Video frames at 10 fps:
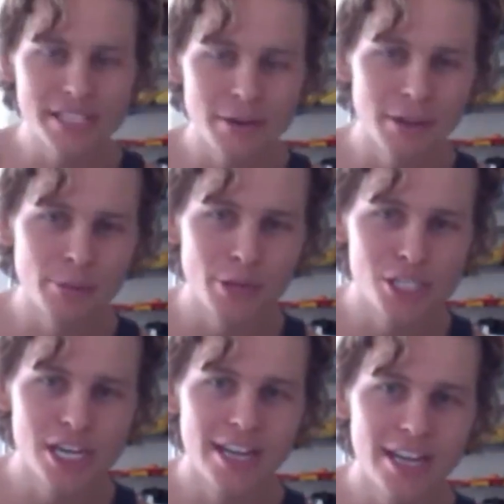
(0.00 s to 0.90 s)
I really
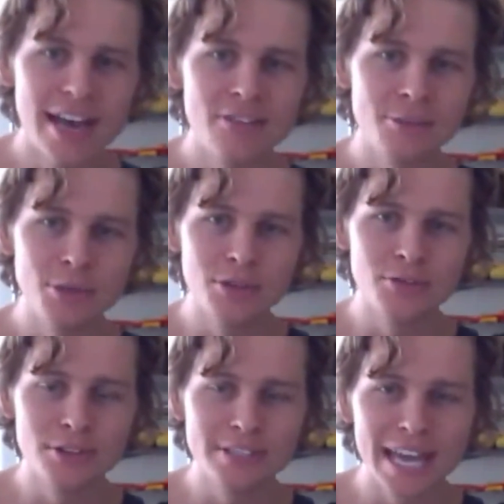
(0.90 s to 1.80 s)
appreciate it. Have a
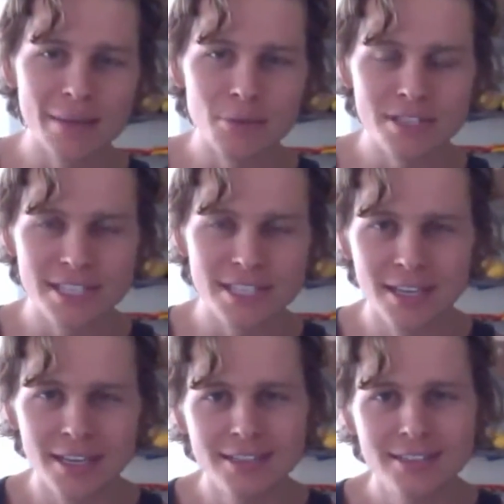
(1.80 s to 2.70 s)
beautiful day in Brazil.